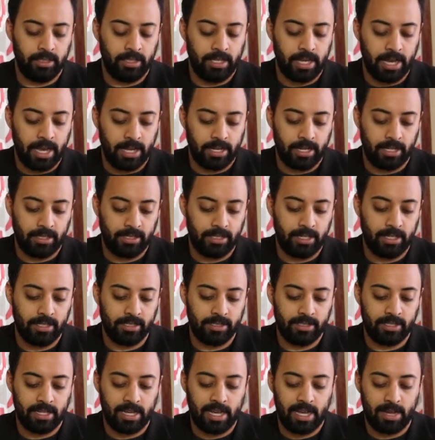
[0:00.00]
Yeah, that
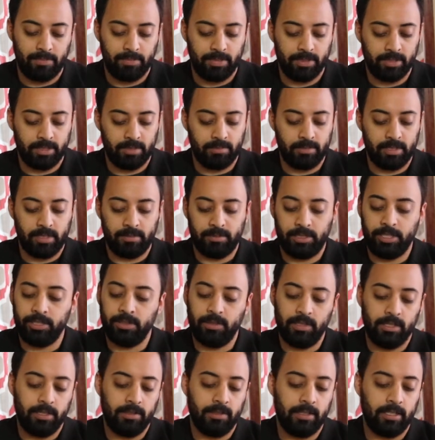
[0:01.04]
tends to happen sometimes. You
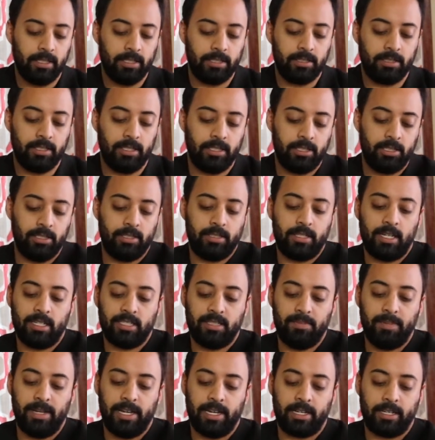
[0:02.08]
know what? Let's just
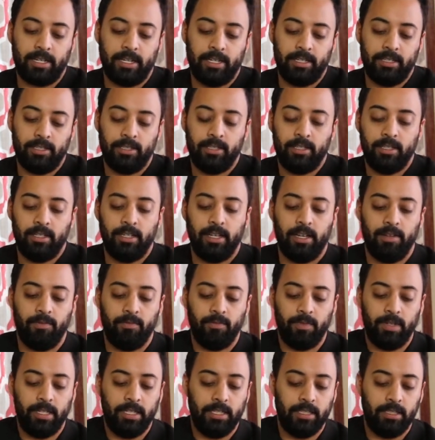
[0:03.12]
toss it back in
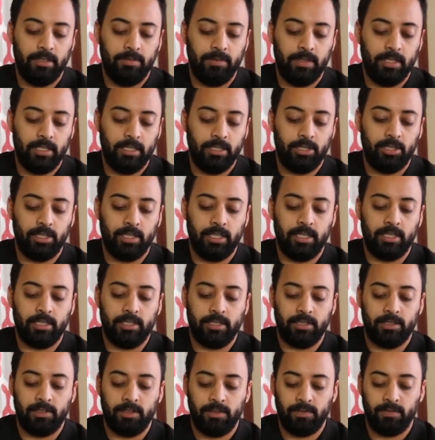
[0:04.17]
and really, really
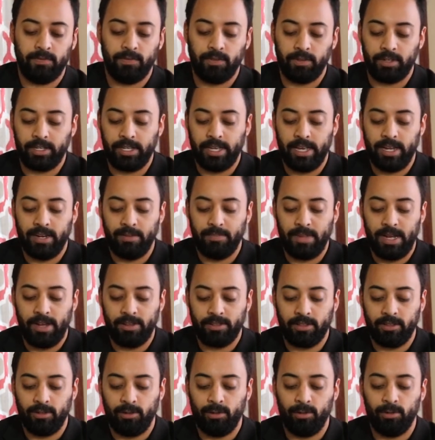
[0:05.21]
just forget
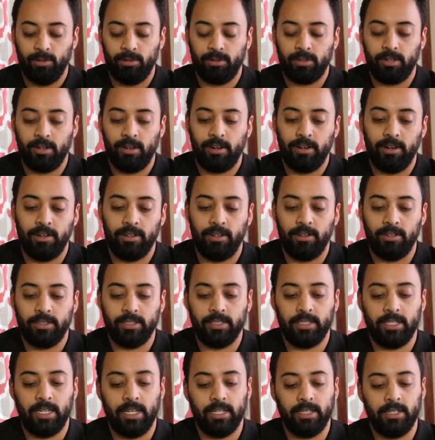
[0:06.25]
about the whole card
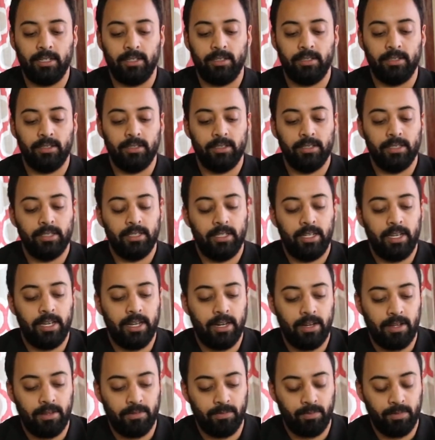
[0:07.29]
altogether.
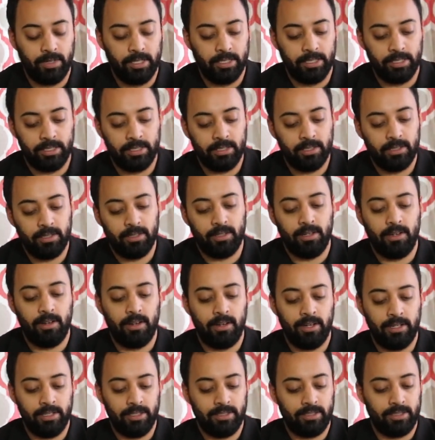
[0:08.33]
And I'll really,
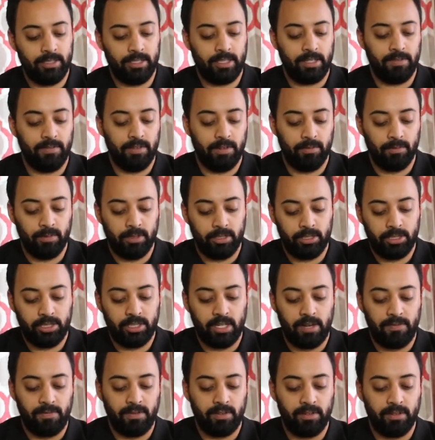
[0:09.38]
honestly give it a real
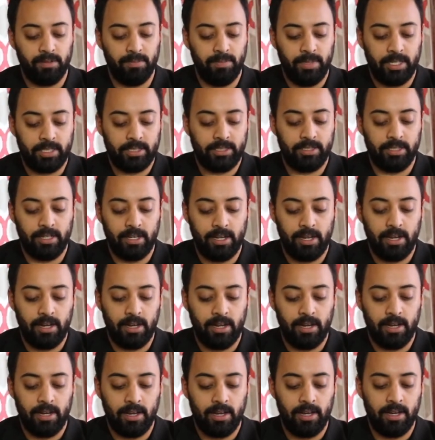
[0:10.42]
shuffle to mix
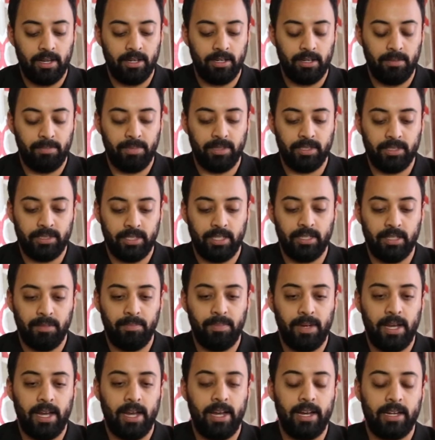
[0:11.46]
it up inside the
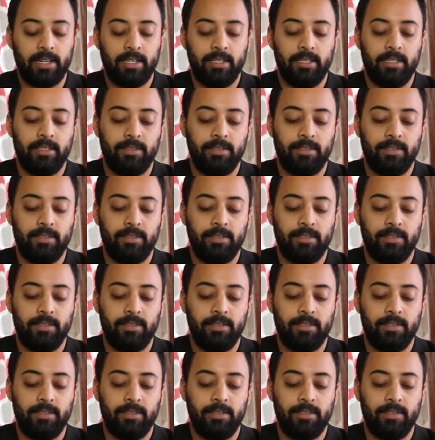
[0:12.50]
pack.